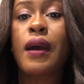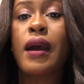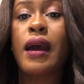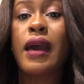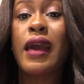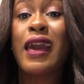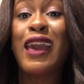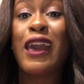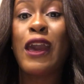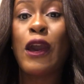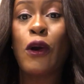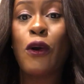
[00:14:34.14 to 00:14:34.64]

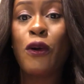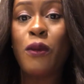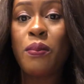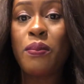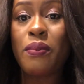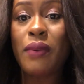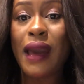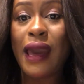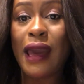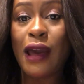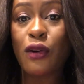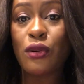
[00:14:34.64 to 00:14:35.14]

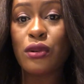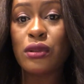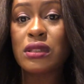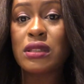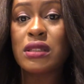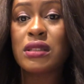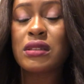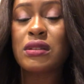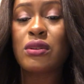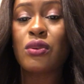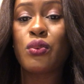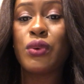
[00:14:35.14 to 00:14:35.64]
help out
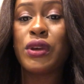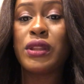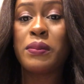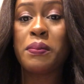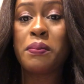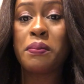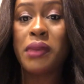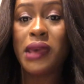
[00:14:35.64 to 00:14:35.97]
with